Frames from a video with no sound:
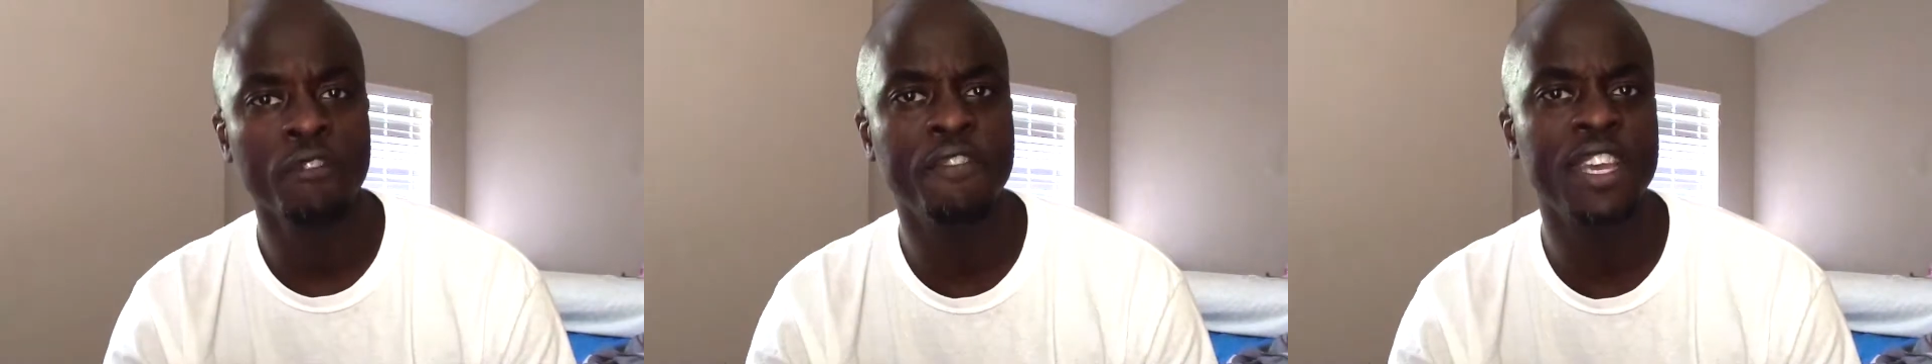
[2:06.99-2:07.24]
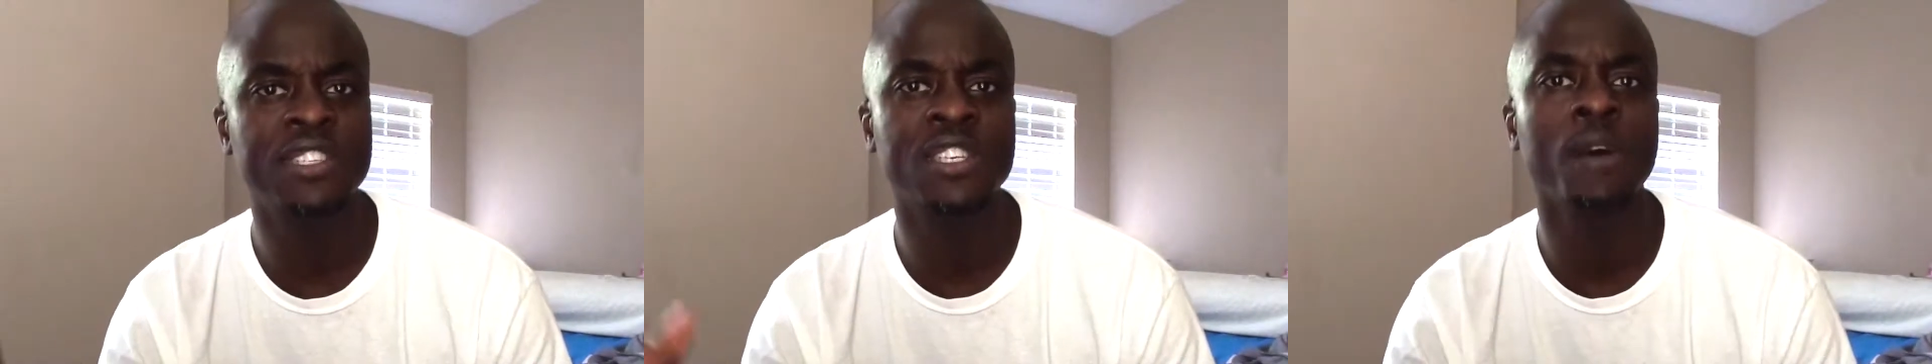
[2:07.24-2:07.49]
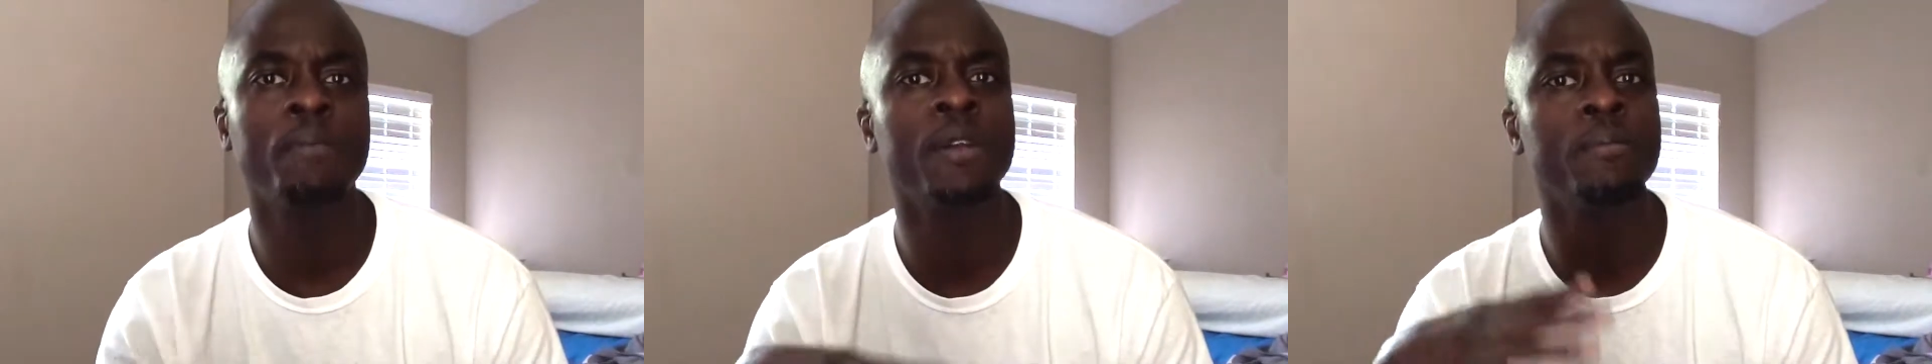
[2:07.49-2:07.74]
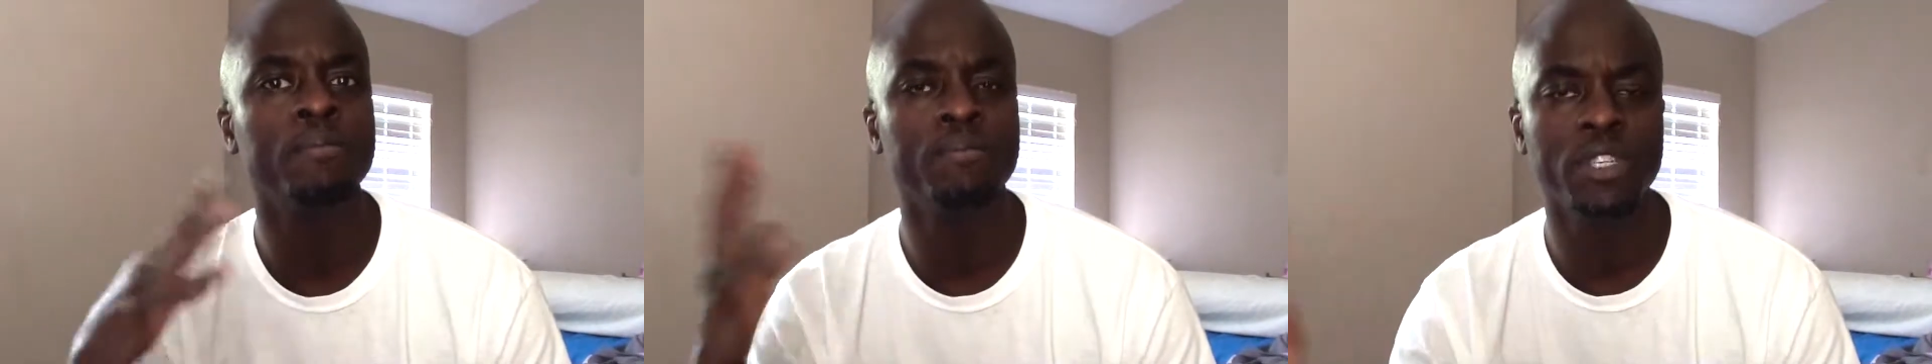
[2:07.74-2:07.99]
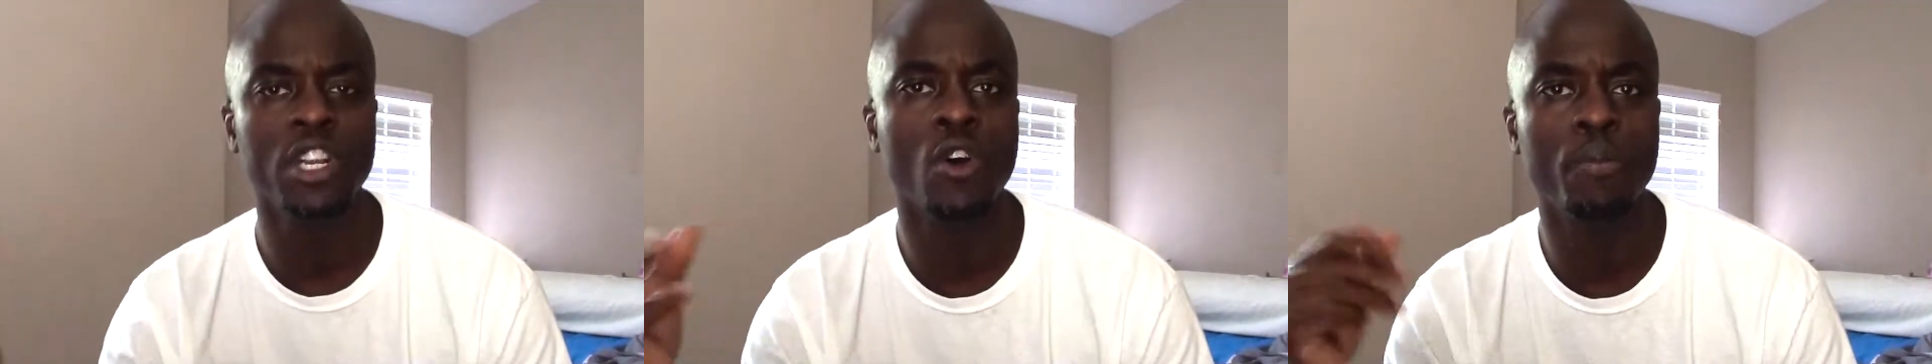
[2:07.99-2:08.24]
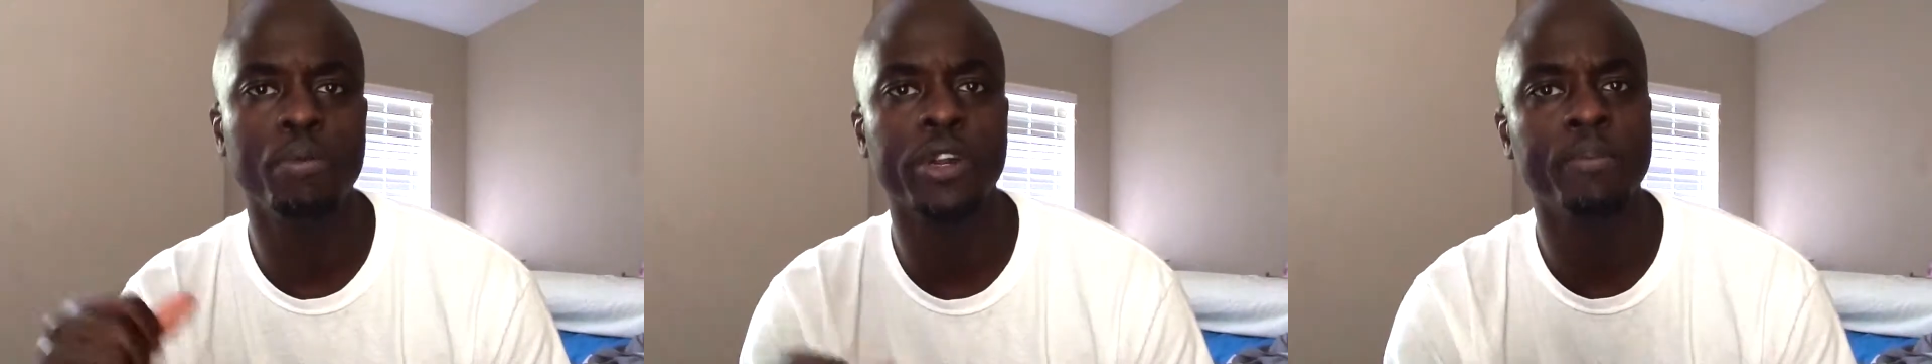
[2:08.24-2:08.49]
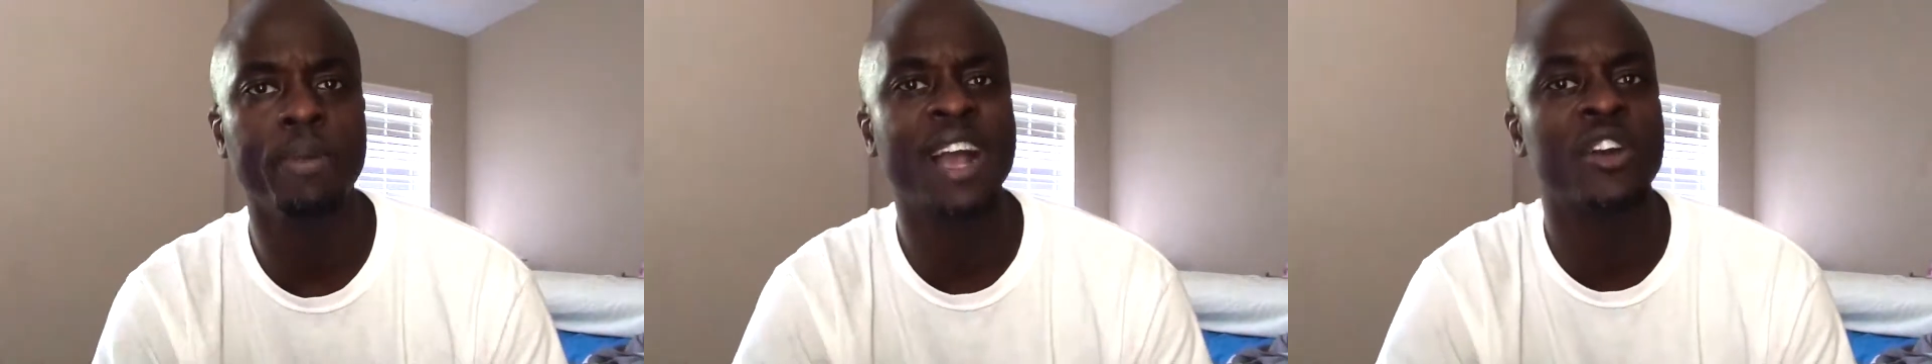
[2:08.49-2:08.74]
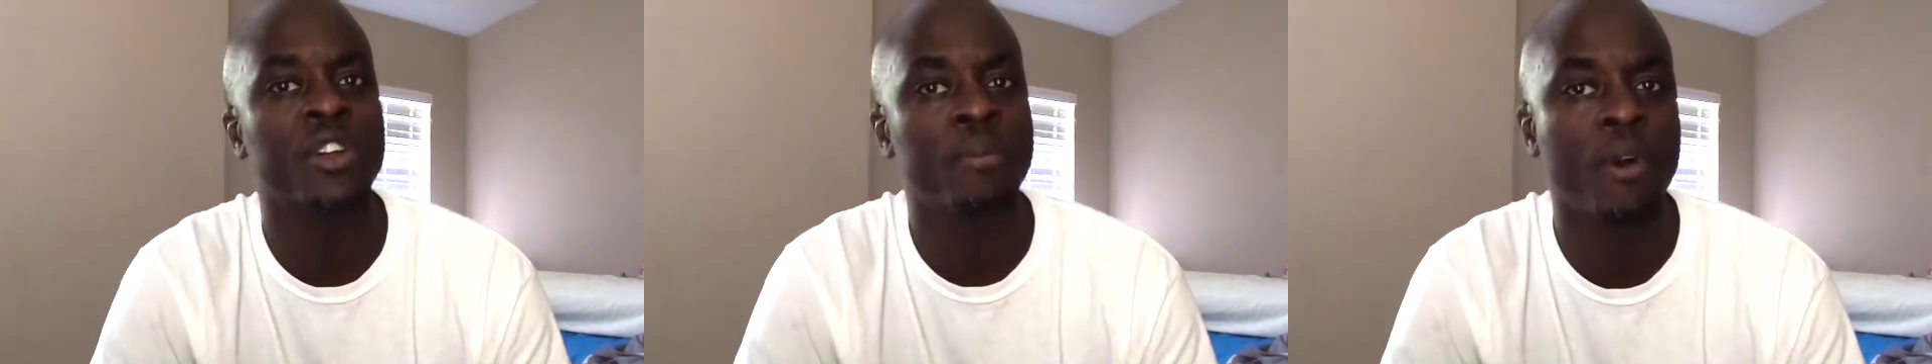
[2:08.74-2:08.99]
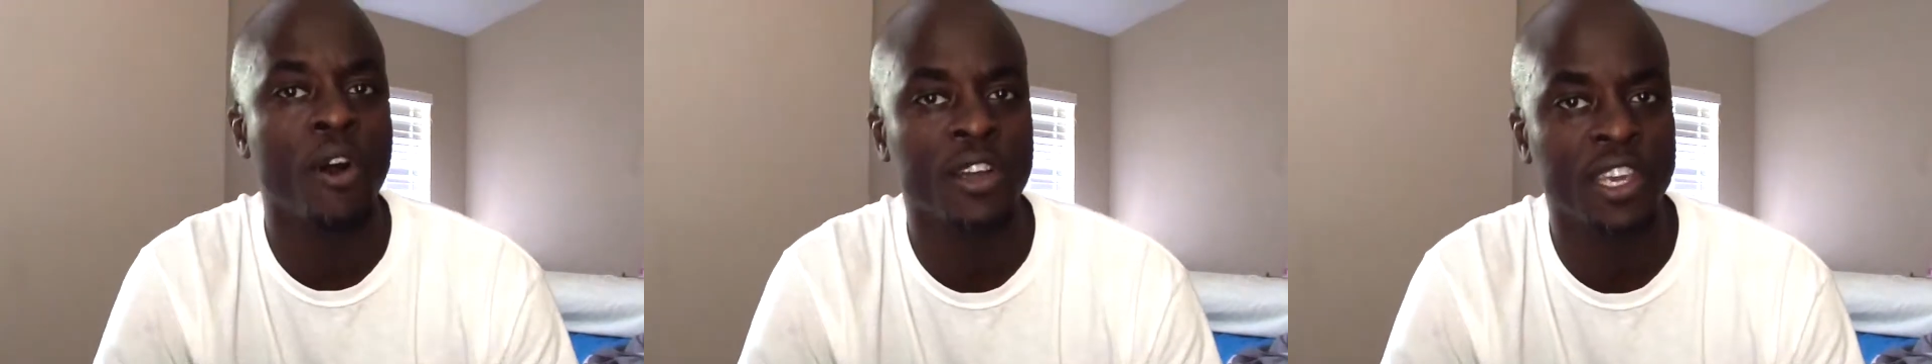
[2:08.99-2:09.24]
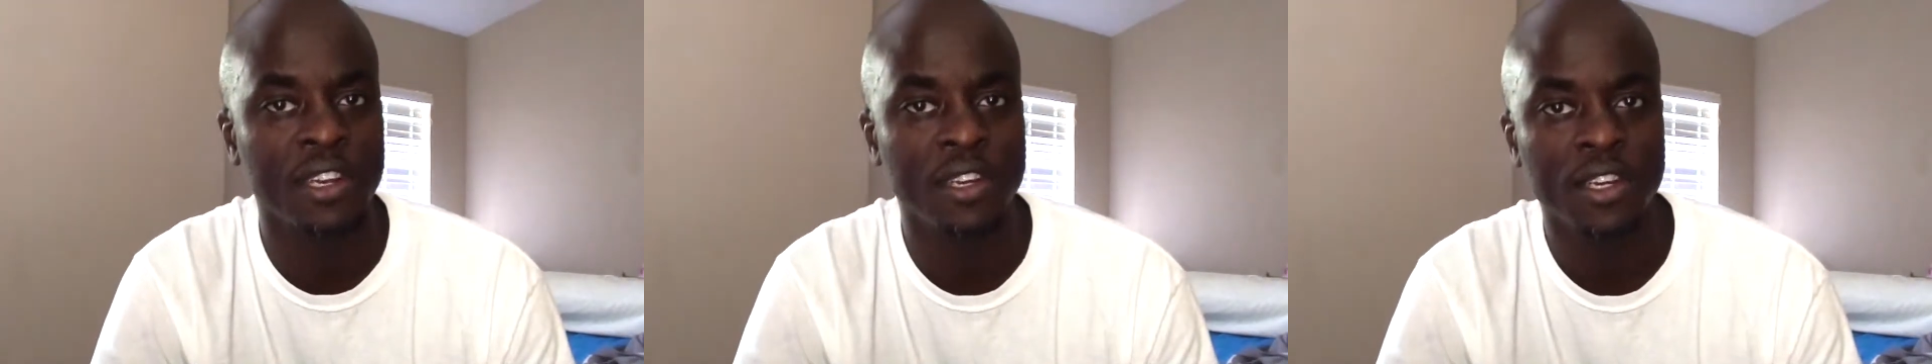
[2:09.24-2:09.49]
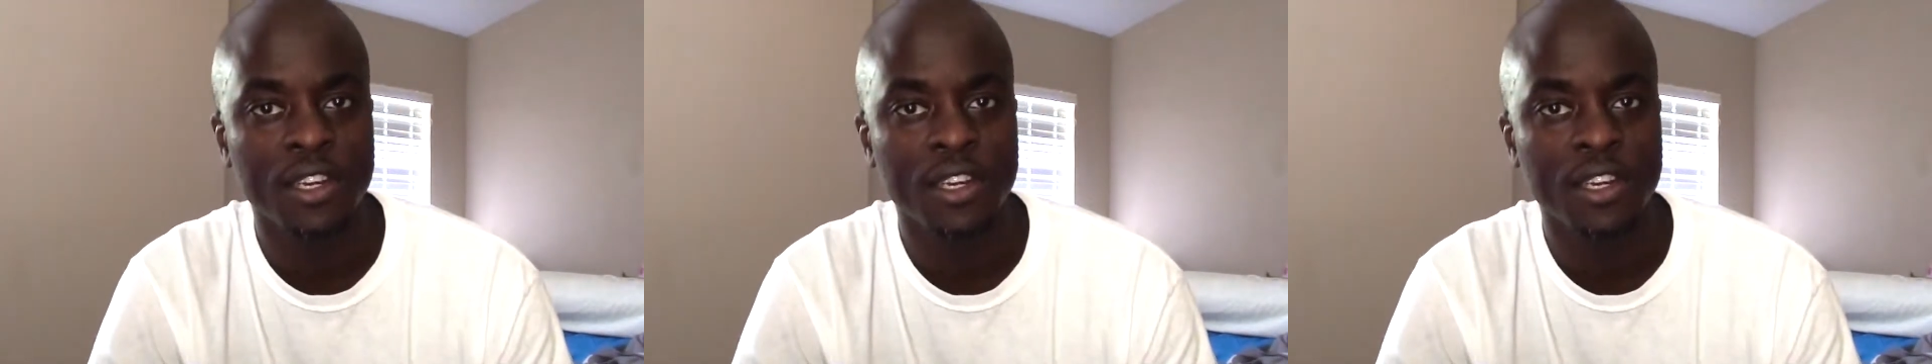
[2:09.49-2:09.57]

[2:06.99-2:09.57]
fix up and put them back on the market.